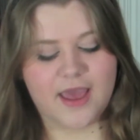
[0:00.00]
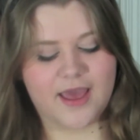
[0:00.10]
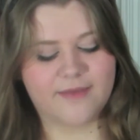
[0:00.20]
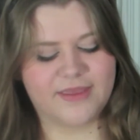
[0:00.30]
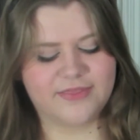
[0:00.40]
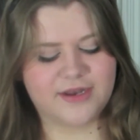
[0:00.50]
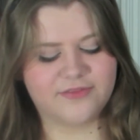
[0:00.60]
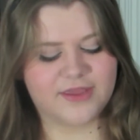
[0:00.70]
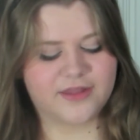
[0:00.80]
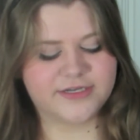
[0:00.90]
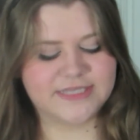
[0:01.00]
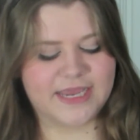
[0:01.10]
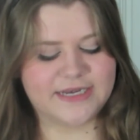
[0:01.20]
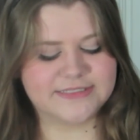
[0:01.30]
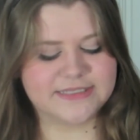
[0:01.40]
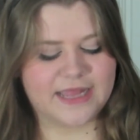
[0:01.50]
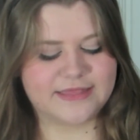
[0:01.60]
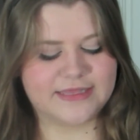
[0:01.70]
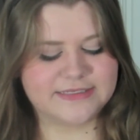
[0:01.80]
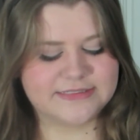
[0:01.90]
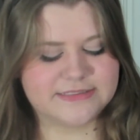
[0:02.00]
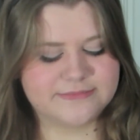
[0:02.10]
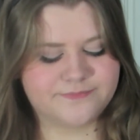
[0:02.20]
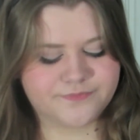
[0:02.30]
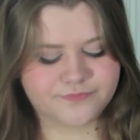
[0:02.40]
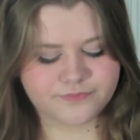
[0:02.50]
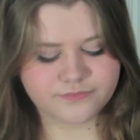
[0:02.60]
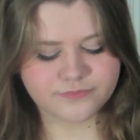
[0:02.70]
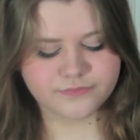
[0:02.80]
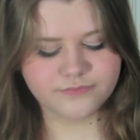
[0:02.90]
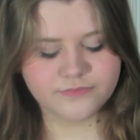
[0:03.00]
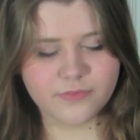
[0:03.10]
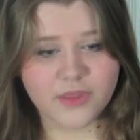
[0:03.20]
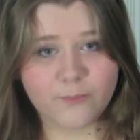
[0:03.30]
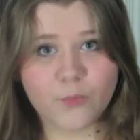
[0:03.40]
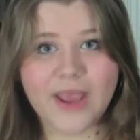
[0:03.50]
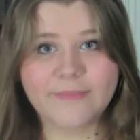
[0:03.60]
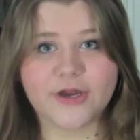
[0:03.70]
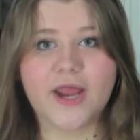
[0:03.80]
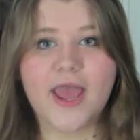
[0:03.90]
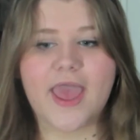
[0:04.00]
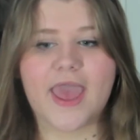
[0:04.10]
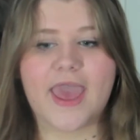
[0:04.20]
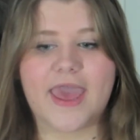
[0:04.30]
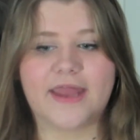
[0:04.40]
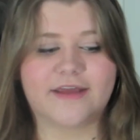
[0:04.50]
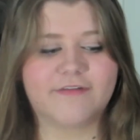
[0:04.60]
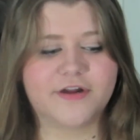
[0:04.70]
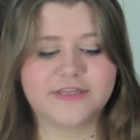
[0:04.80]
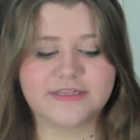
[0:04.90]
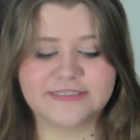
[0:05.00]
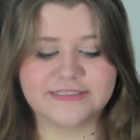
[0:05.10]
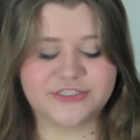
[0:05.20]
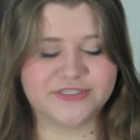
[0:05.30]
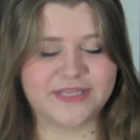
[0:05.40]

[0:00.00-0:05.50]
And then on the other side, it's got this primer, and I've heard that this is just